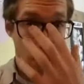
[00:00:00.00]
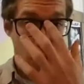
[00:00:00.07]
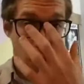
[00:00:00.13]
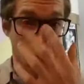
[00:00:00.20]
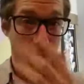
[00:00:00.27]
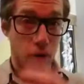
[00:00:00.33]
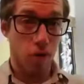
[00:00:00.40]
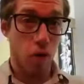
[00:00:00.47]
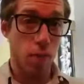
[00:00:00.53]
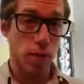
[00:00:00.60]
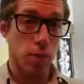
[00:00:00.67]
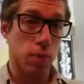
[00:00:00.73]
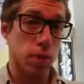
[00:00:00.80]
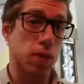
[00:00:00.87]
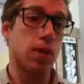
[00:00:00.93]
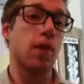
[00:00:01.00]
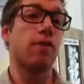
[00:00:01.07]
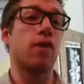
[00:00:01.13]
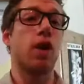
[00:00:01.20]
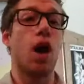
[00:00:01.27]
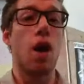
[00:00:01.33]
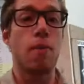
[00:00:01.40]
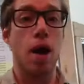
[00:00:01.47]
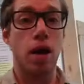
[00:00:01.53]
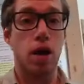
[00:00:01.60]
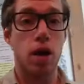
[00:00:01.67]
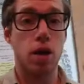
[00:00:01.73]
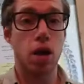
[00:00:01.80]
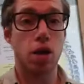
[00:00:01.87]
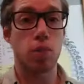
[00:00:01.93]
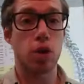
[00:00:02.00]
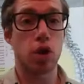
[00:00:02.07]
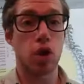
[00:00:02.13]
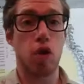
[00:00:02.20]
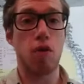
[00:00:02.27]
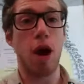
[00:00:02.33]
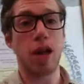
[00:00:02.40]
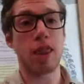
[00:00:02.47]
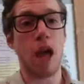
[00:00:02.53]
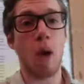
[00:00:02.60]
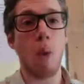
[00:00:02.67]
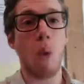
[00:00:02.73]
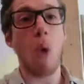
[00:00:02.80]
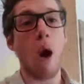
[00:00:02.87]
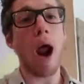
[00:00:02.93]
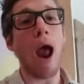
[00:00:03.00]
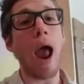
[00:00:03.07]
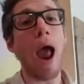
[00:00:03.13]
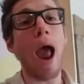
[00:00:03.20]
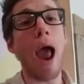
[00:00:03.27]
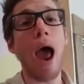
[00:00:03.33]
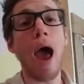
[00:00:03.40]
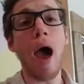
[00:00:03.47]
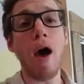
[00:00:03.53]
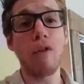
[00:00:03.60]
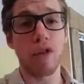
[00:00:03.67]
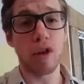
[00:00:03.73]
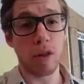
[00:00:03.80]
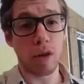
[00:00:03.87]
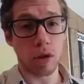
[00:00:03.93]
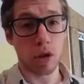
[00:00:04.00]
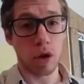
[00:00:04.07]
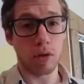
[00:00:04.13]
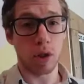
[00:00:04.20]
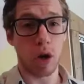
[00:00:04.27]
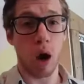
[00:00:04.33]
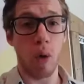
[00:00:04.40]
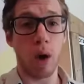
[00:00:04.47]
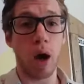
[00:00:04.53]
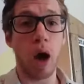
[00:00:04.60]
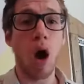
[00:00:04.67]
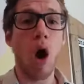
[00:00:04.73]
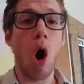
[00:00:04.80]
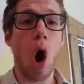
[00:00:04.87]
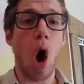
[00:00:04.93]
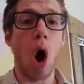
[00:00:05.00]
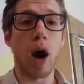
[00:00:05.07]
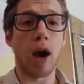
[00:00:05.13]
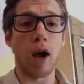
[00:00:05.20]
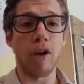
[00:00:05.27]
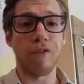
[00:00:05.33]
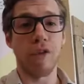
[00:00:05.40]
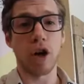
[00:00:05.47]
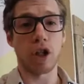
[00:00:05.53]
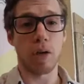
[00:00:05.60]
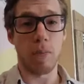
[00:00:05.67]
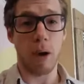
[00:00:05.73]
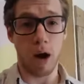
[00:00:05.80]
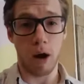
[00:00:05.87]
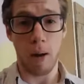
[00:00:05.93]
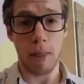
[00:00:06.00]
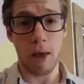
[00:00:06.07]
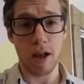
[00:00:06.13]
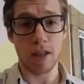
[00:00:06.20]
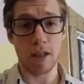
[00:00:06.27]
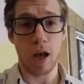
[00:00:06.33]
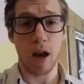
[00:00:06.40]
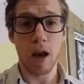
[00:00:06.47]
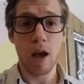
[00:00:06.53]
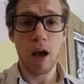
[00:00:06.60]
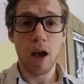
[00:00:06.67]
if we perform specific chiropractic adjustments to correct that, wherever those nerves are going to function better, and that's it.